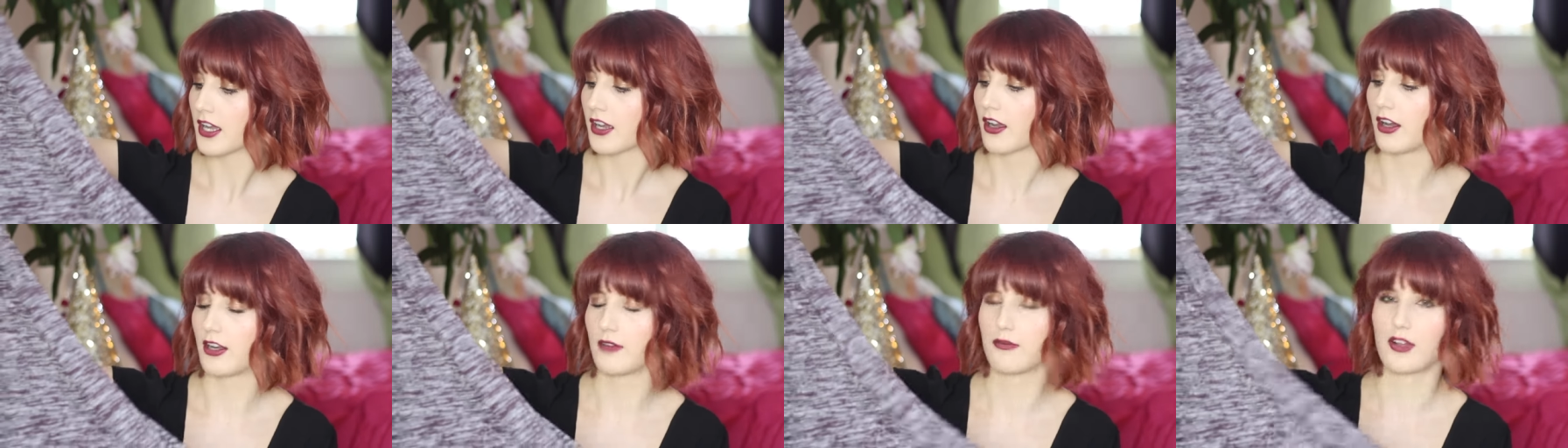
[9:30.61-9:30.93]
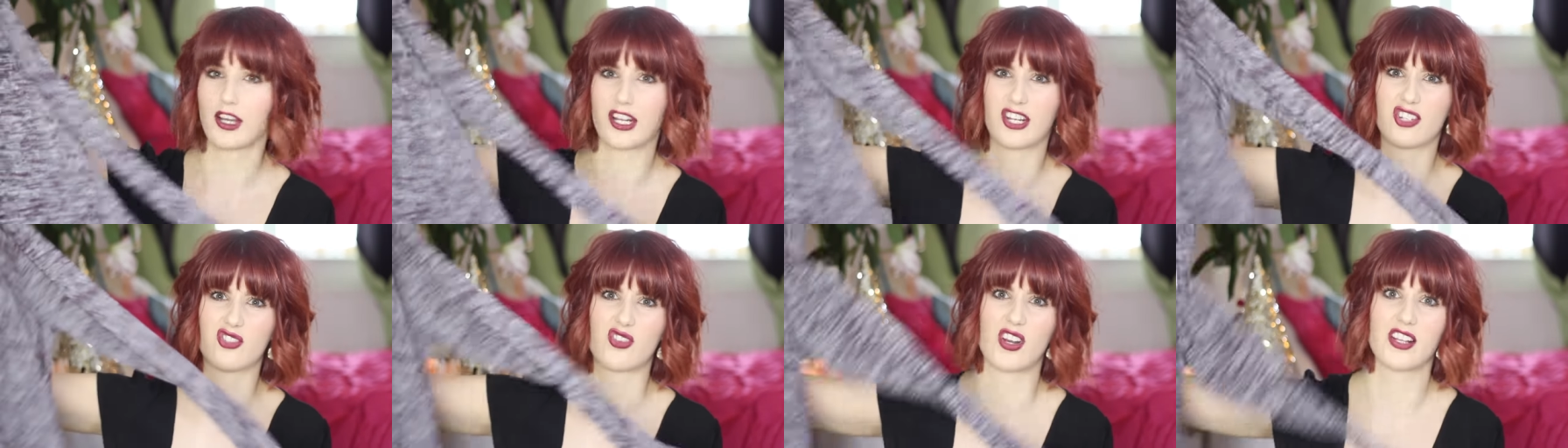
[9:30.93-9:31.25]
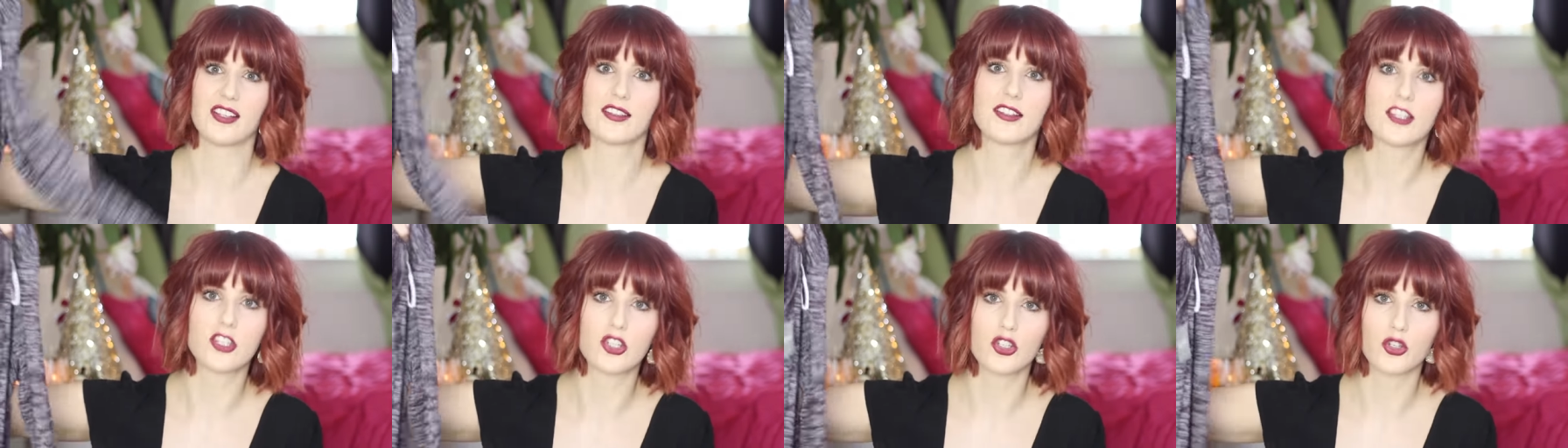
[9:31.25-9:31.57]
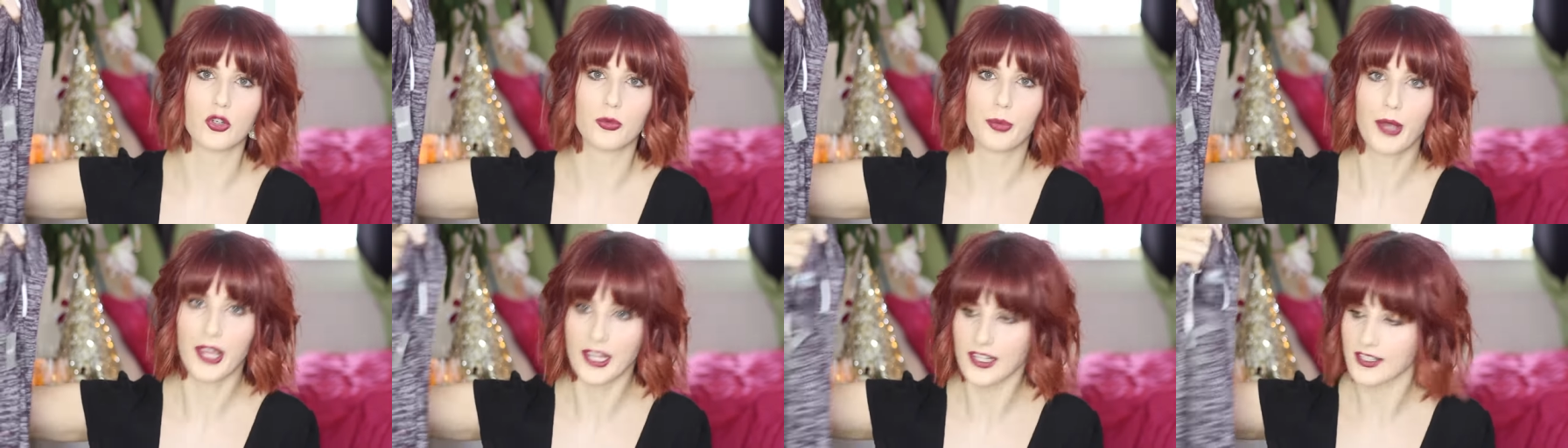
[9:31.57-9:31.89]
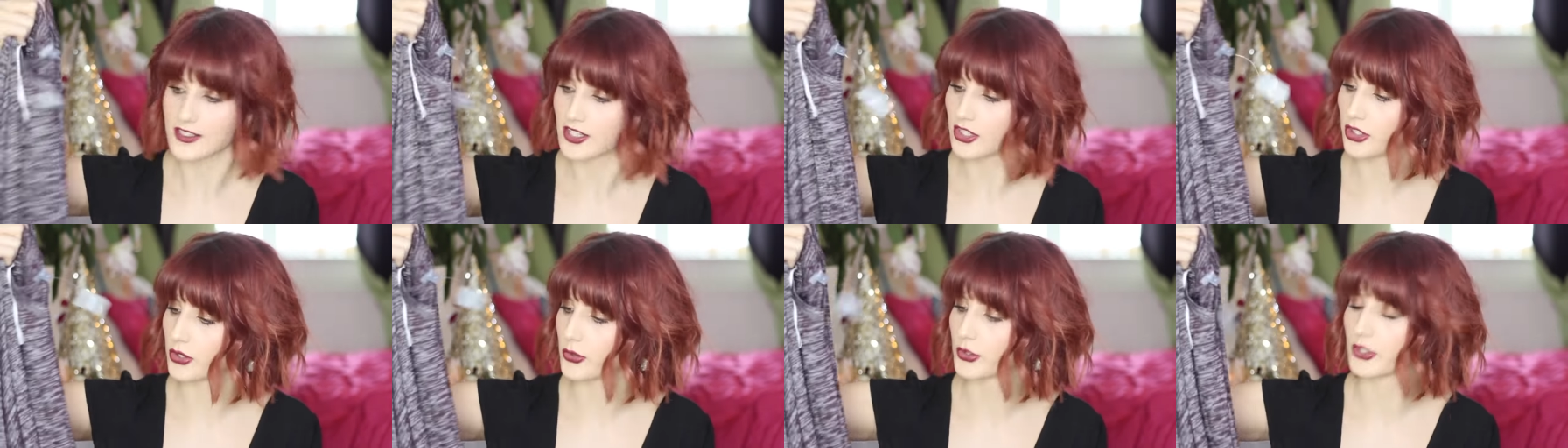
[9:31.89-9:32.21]
kind of like a transitional
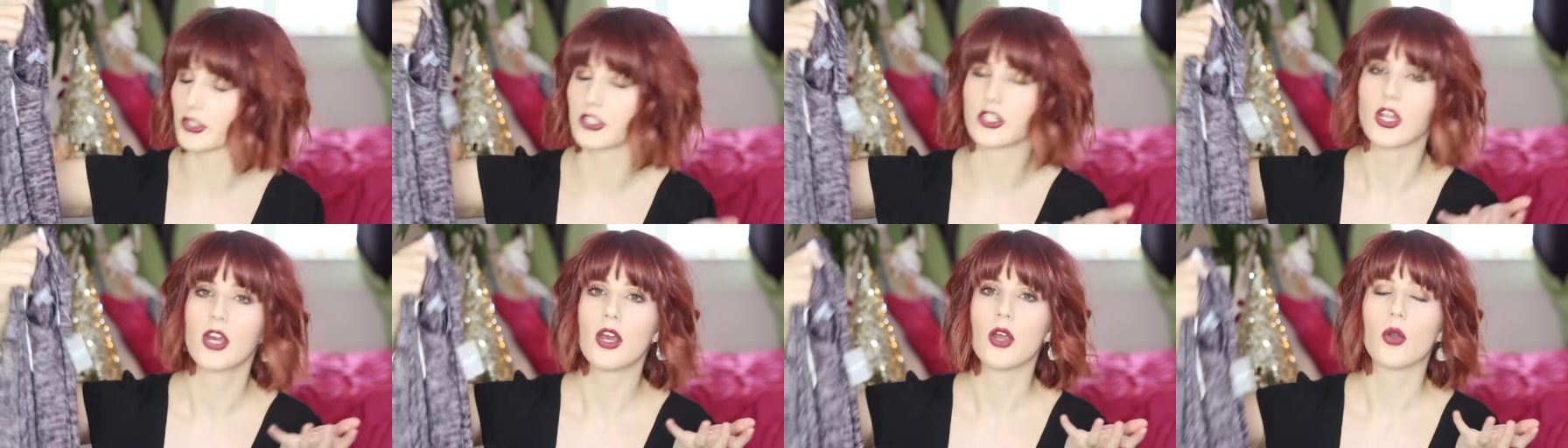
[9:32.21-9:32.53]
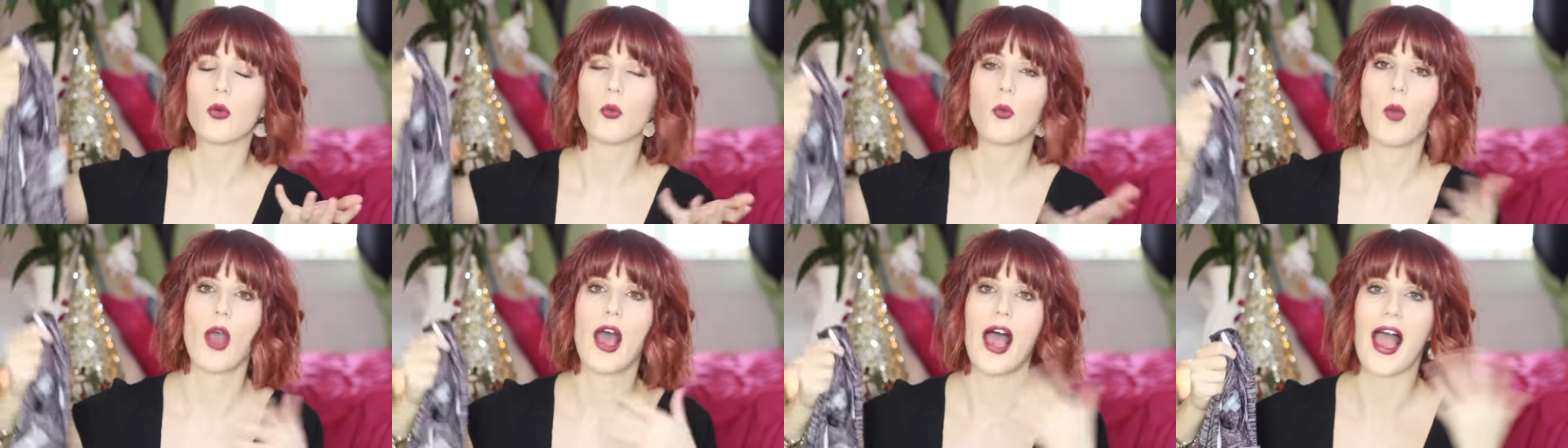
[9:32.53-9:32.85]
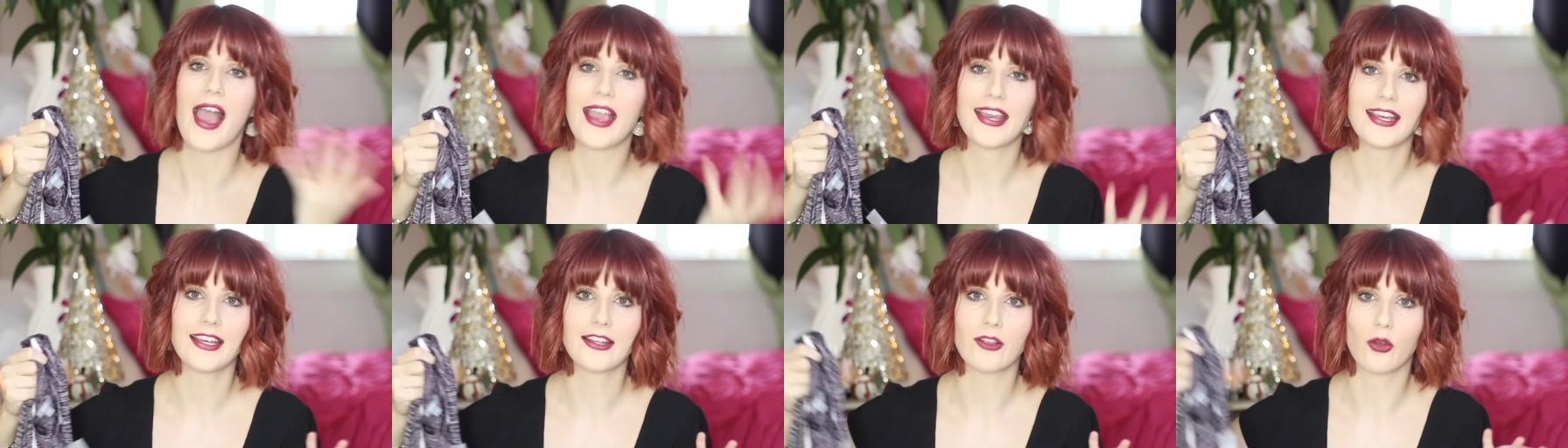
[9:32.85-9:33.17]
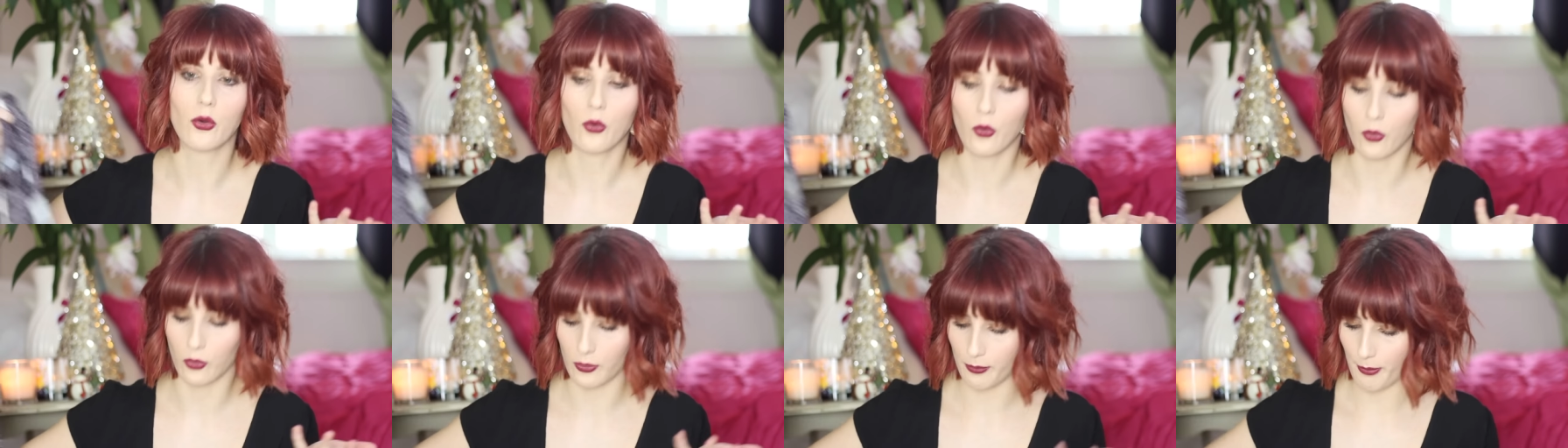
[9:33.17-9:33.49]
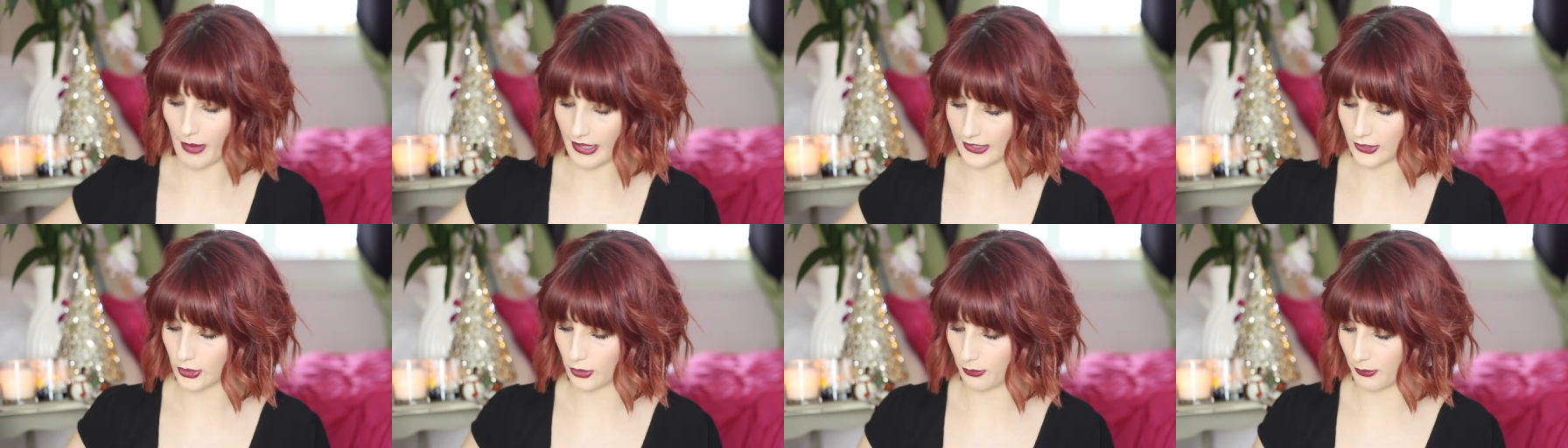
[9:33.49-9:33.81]
piece that you could wear either or
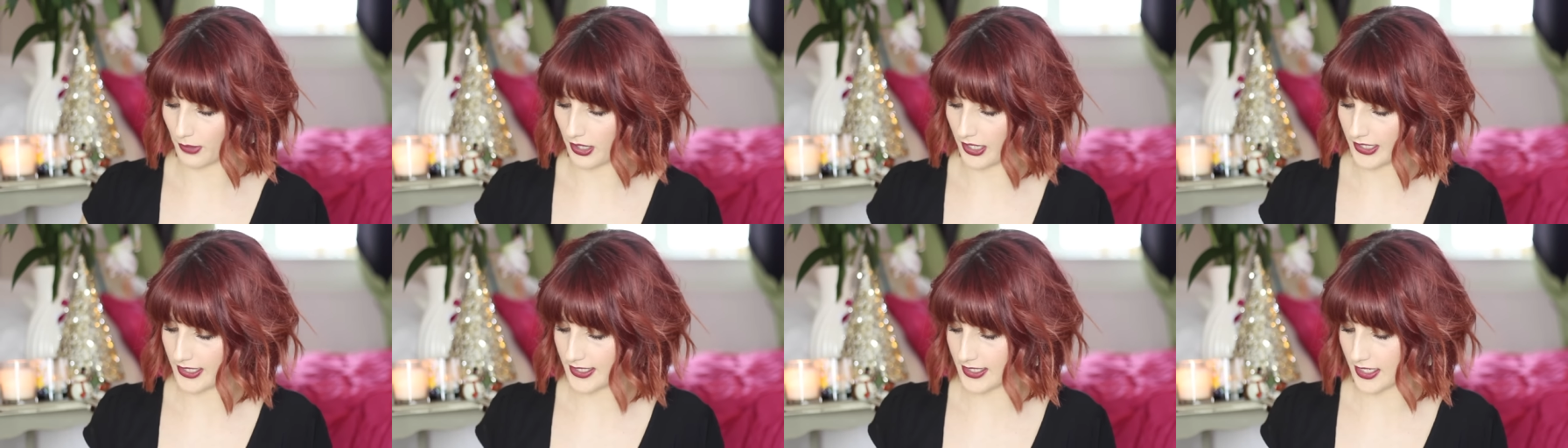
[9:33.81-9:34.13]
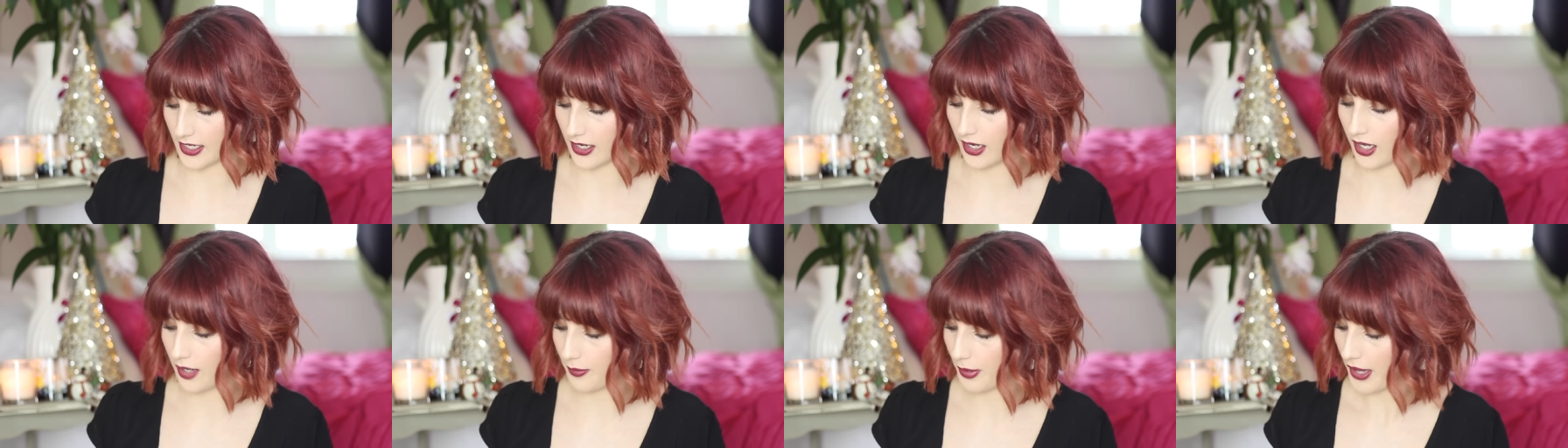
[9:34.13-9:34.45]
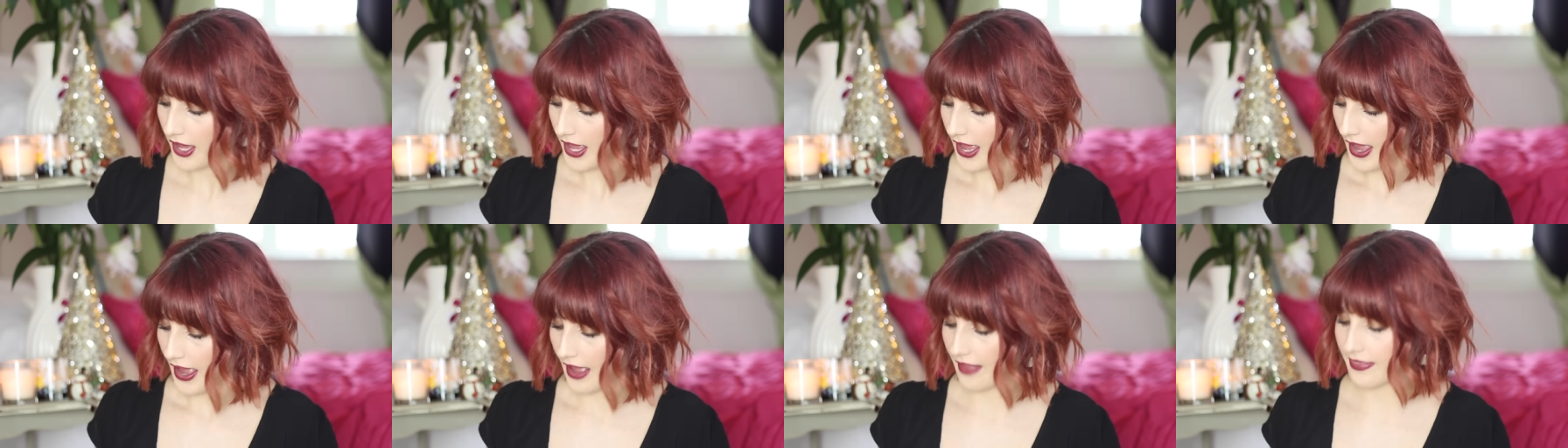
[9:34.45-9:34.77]
and make your mind up.